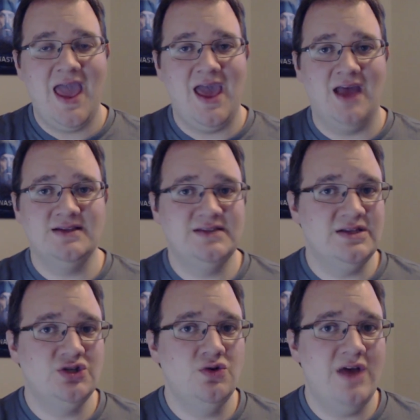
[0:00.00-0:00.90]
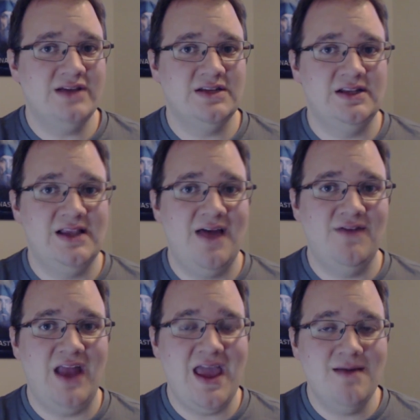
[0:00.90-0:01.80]
and since
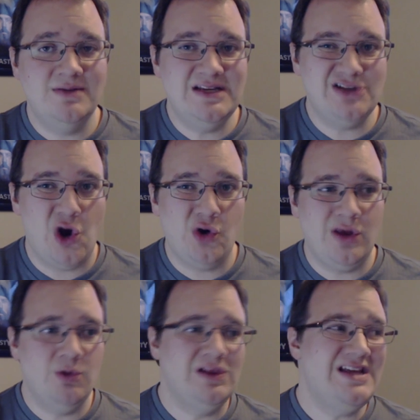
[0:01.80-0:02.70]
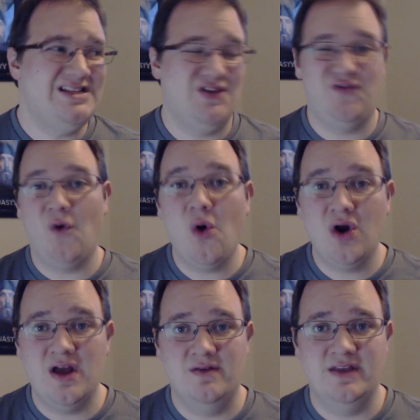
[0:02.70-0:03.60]
2011, AMD's already released
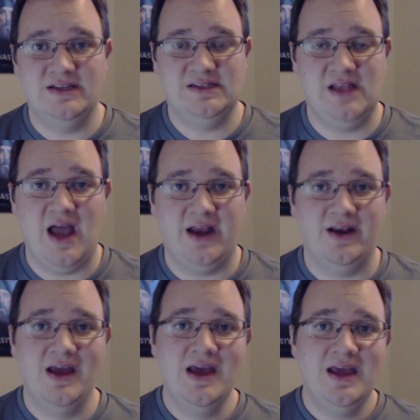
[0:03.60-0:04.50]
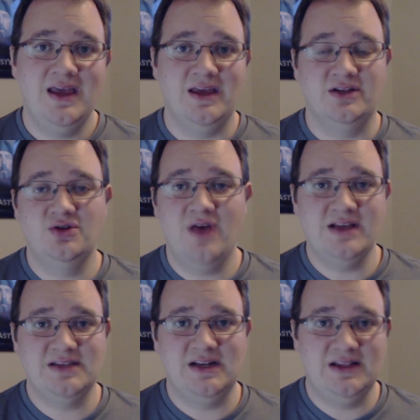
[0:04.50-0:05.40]
four in this line. In
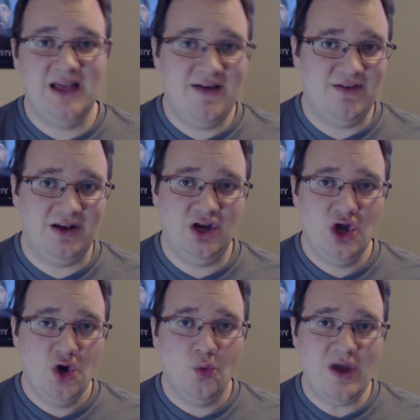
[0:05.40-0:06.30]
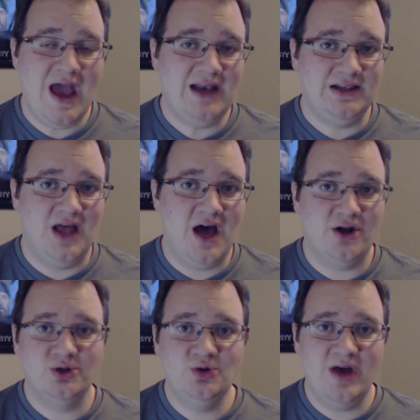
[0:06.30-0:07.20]
2011, we had
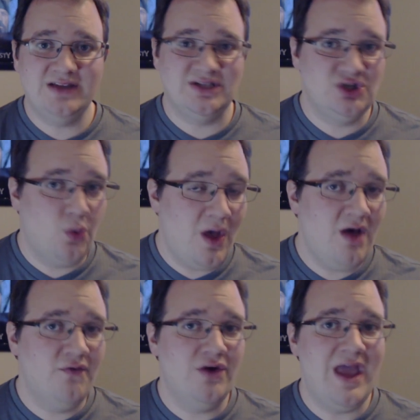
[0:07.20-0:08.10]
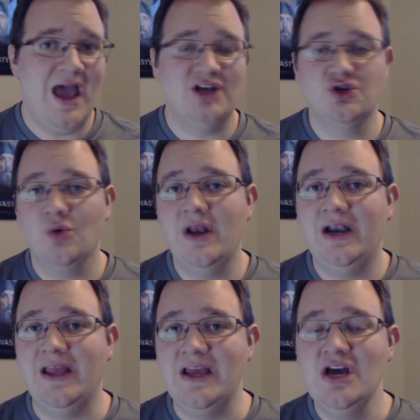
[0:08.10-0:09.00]
Llano, 2012, we had
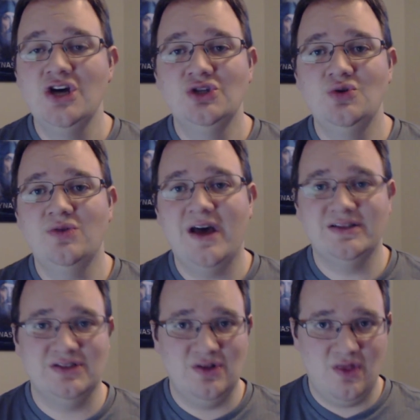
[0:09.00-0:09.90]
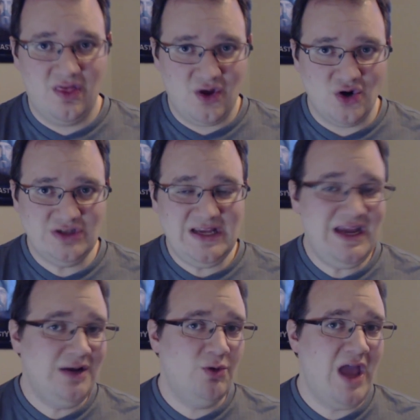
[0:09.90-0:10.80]
Trinity,
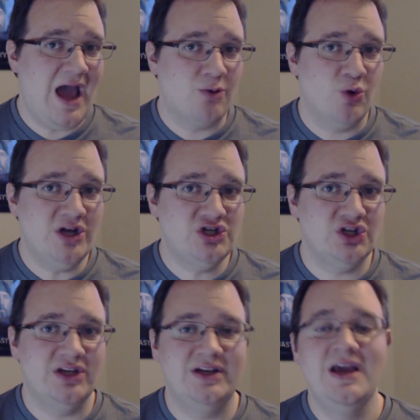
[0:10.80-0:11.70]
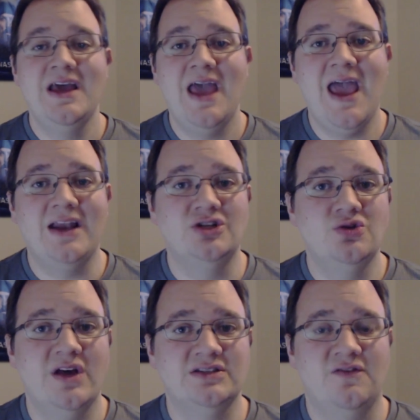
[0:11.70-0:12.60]
2013, we had Richland, and in
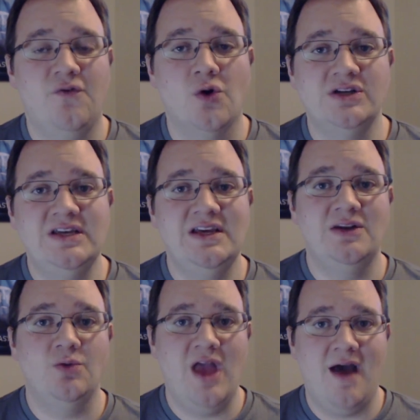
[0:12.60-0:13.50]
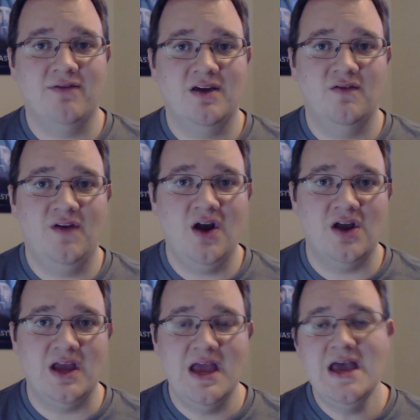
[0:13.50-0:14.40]
2014, we have
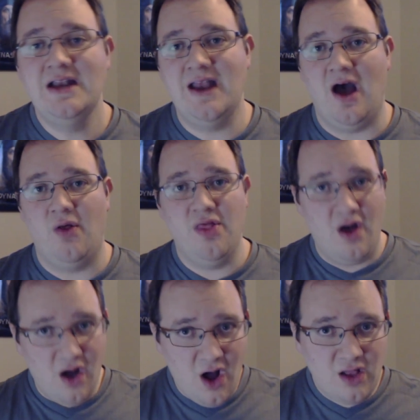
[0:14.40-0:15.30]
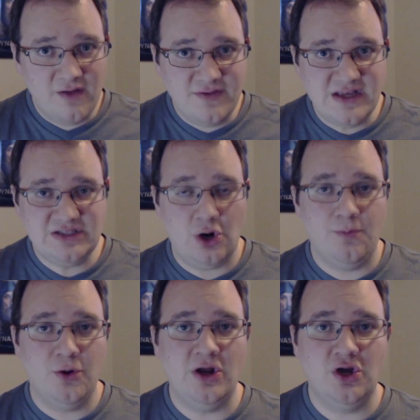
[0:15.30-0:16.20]
Kaveri. Now, all of these are
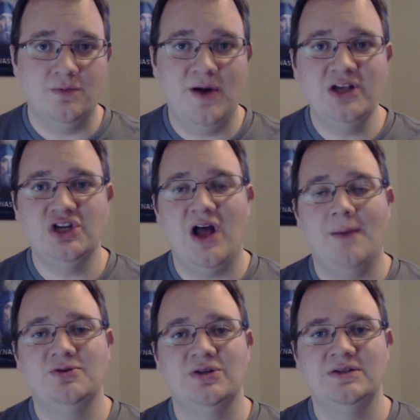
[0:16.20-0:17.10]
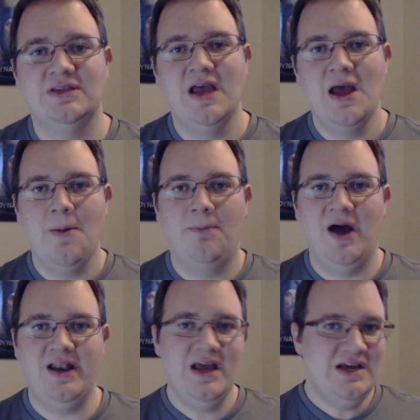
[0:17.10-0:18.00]
pretty good budget options,
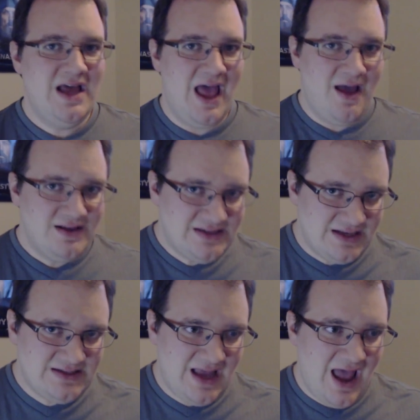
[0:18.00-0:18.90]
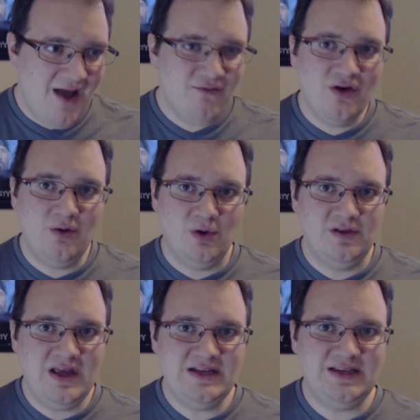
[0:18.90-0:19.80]
but since every
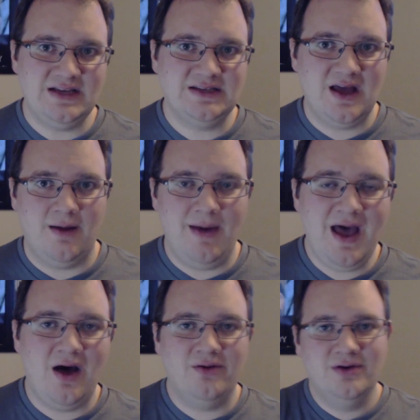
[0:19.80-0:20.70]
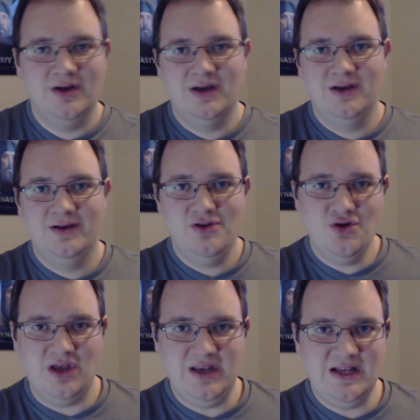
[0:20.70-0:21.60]
release has come out,
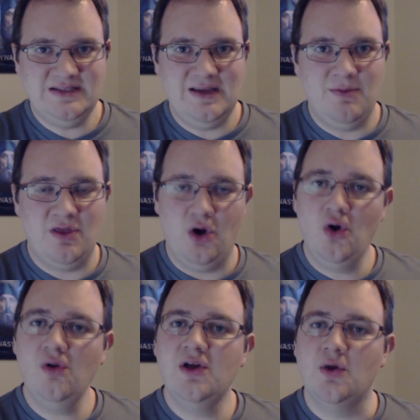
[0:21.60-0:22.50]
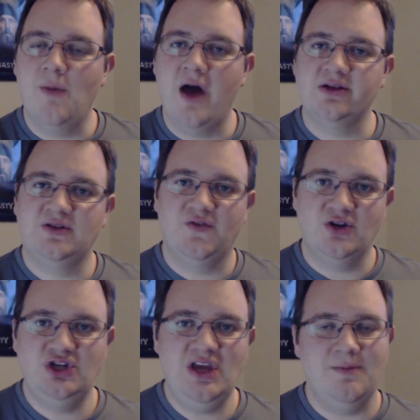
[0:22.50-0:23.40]
you can get some of the earlier models
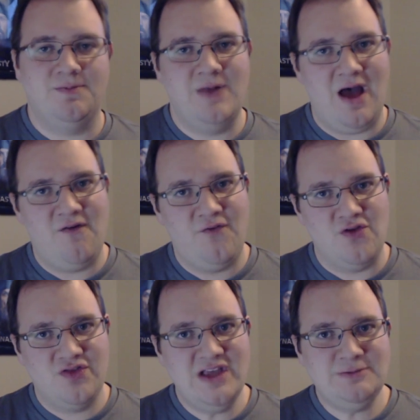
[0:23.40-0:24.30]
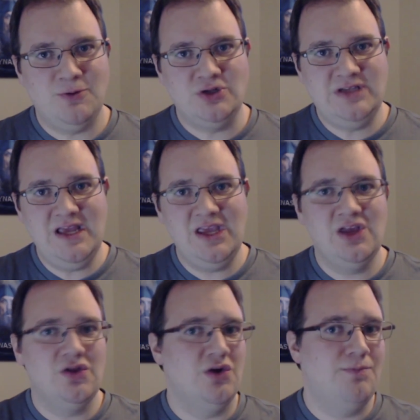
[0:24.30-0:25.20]
for cheap. Now for this
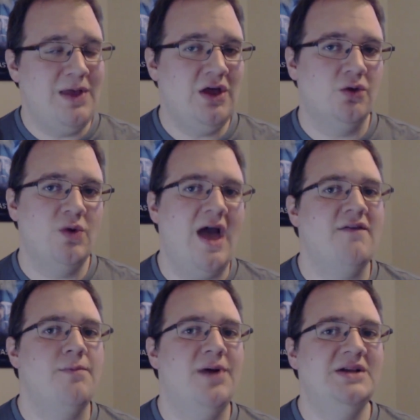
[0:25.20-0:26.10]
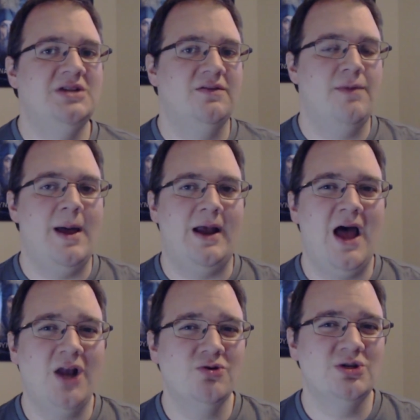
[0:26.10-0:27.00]
particular build, we have a budget of about
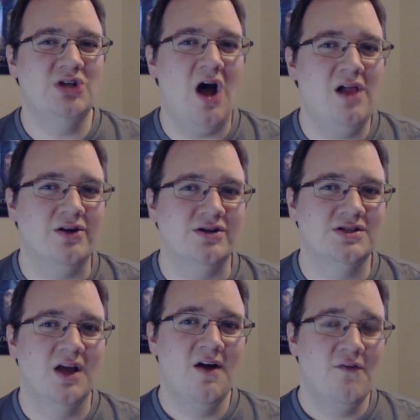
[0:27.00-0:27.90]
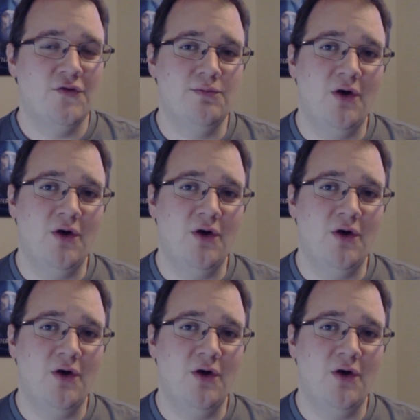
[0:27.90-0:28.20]
$100 for